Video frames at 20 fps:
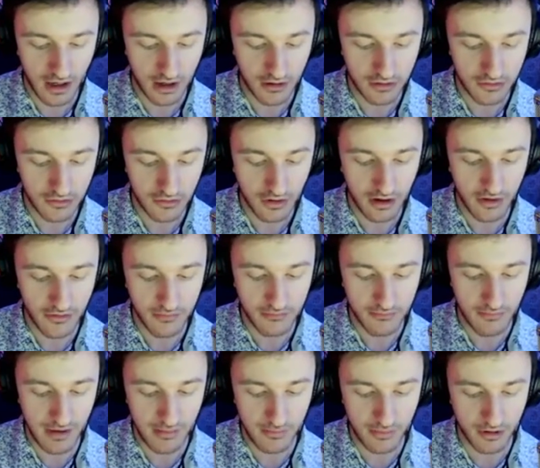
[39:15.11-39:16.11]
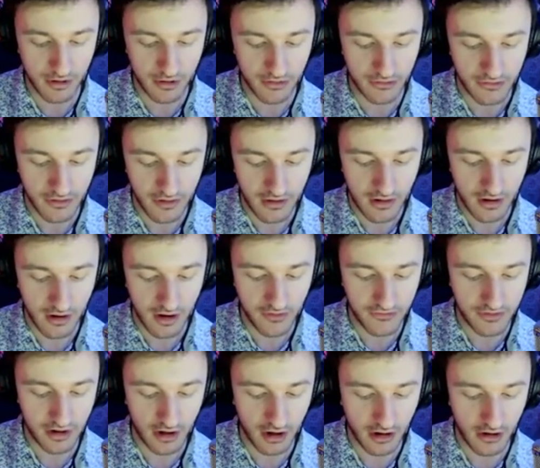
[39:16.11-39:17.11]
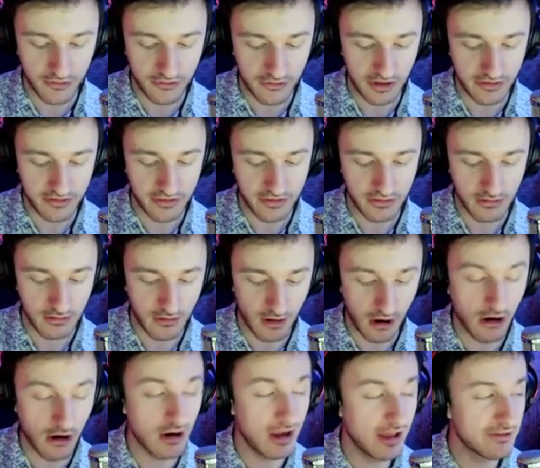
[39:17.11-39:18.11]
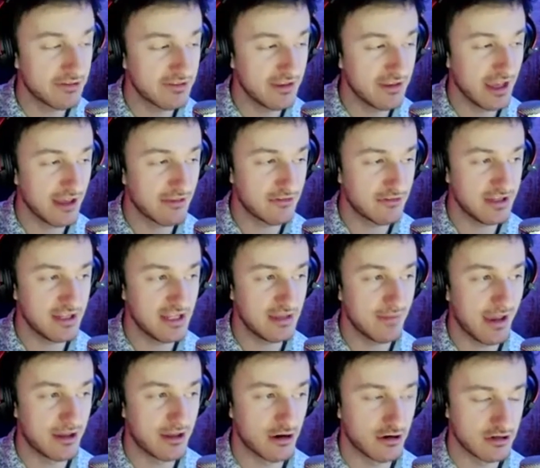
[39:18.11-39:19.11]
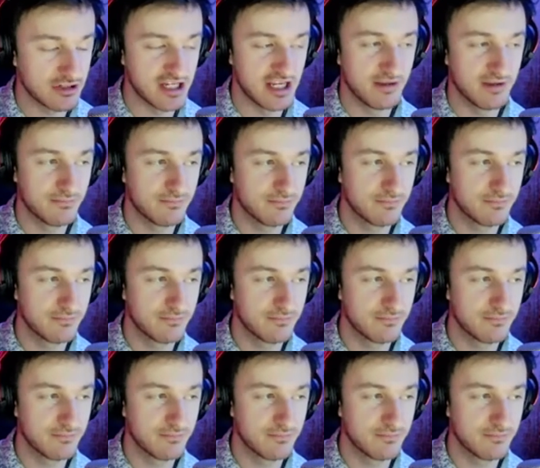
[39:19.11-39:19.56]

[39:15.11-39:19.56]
who are the members of the RLCS team NRG?